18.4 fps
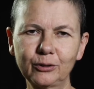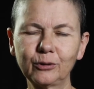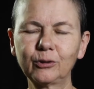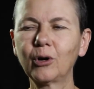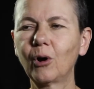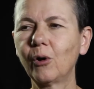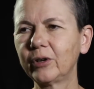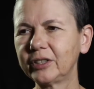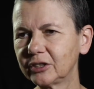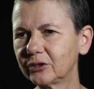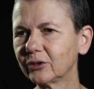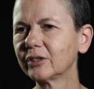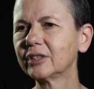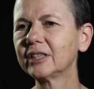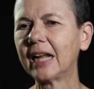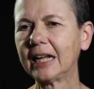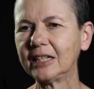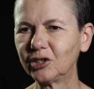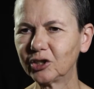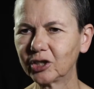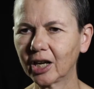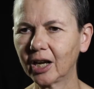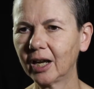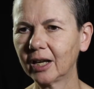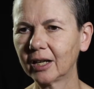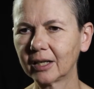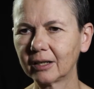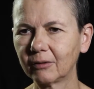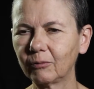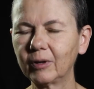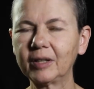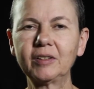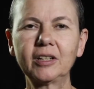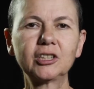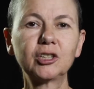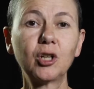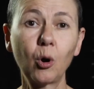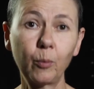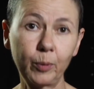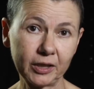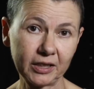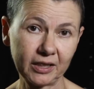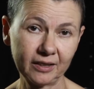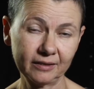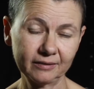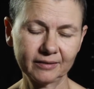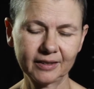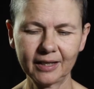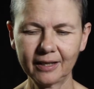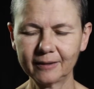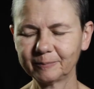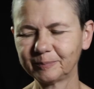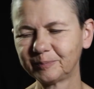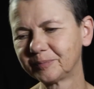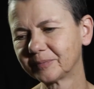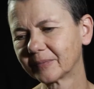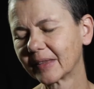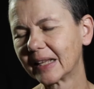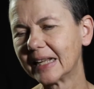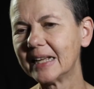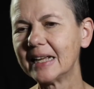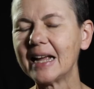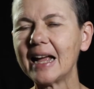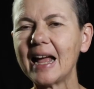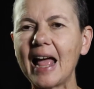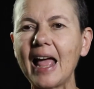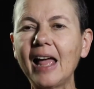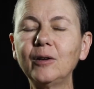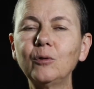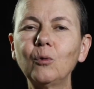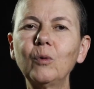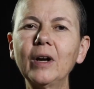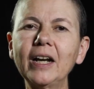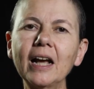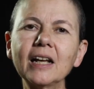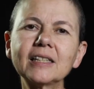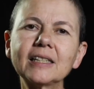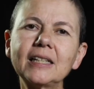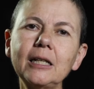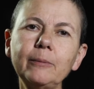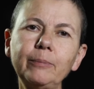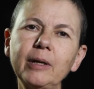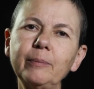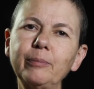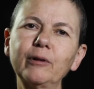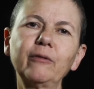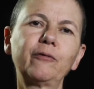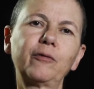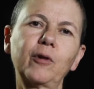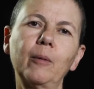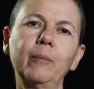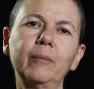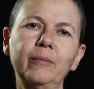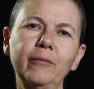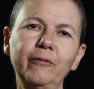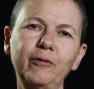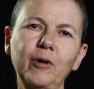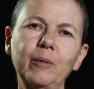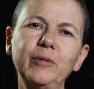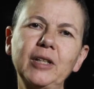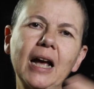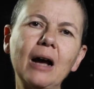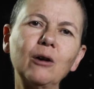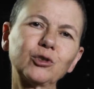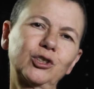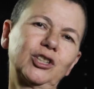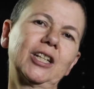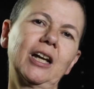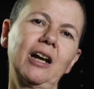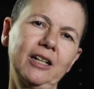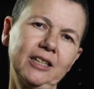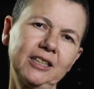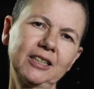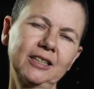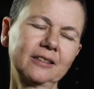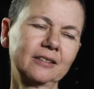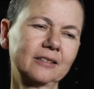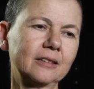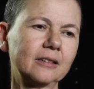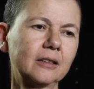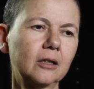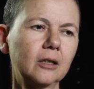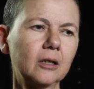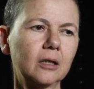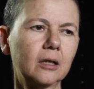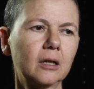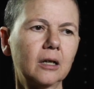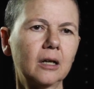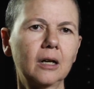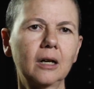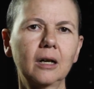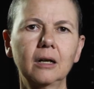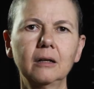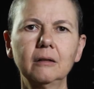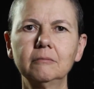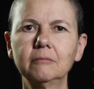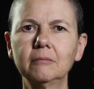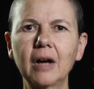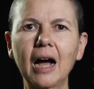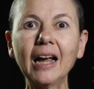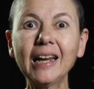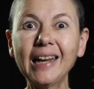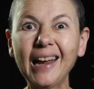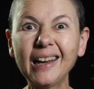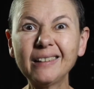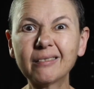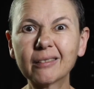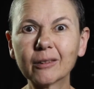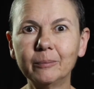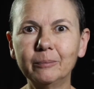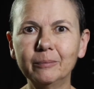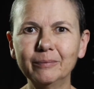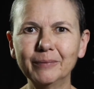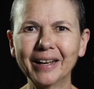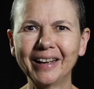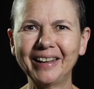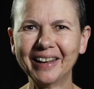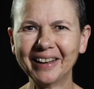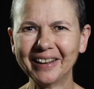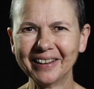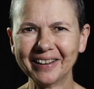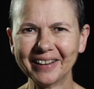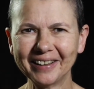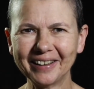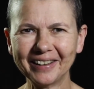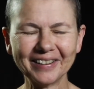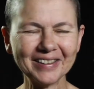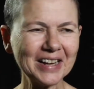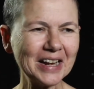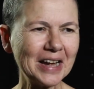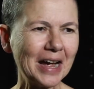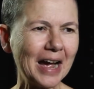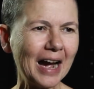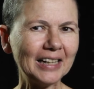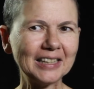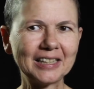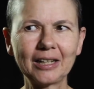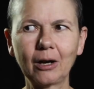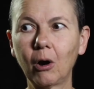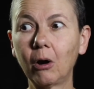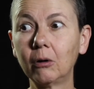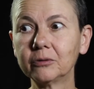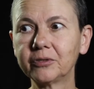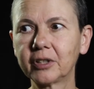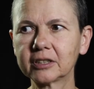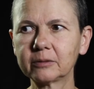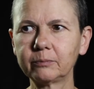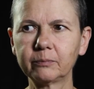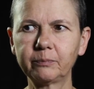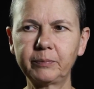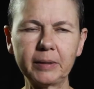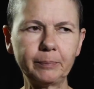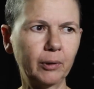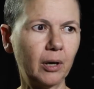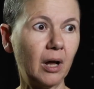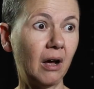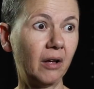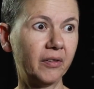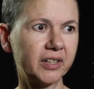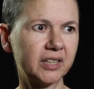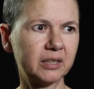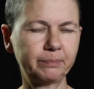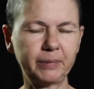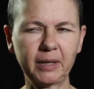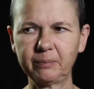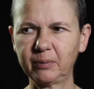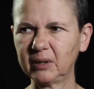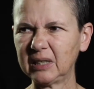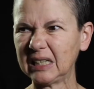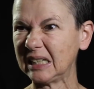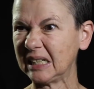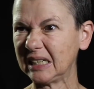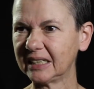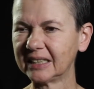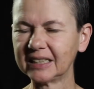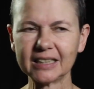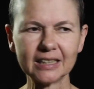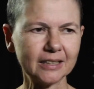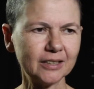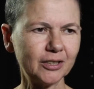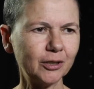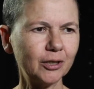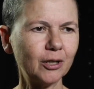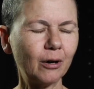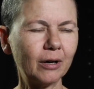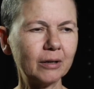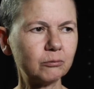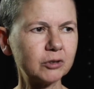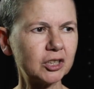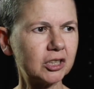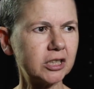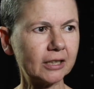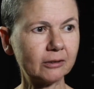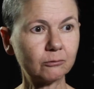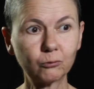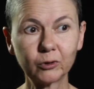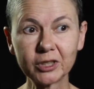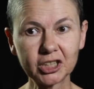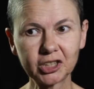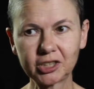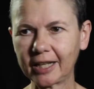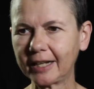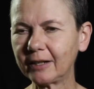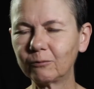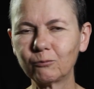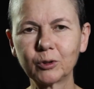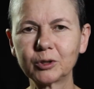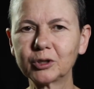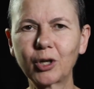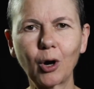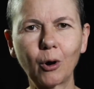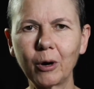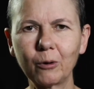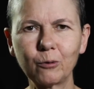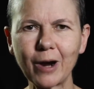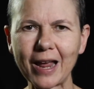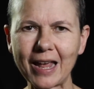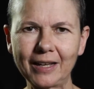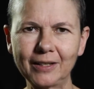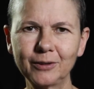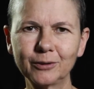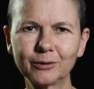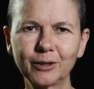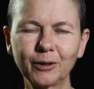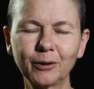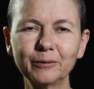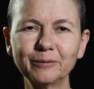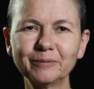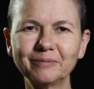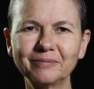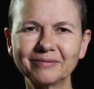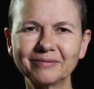to go into the nature when there's nobody, yeah? And when I see people from the outside, I hate them. I see, oh, there's people, you know, I wish they would go away, you know?